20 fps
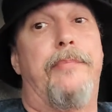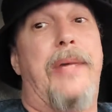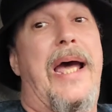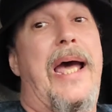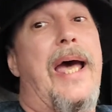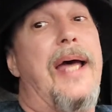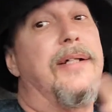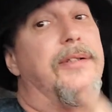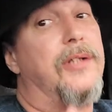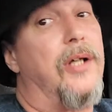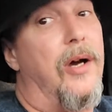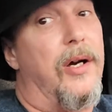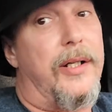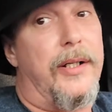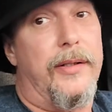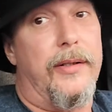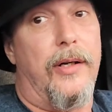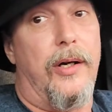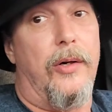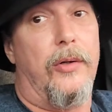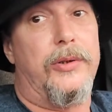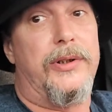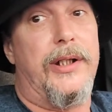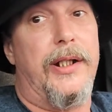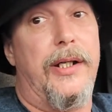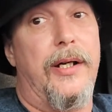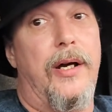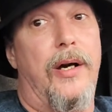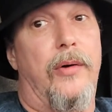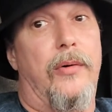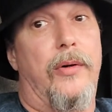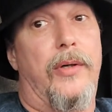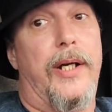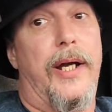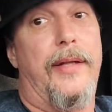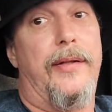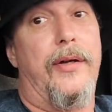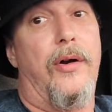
bad talking the OTO, okay?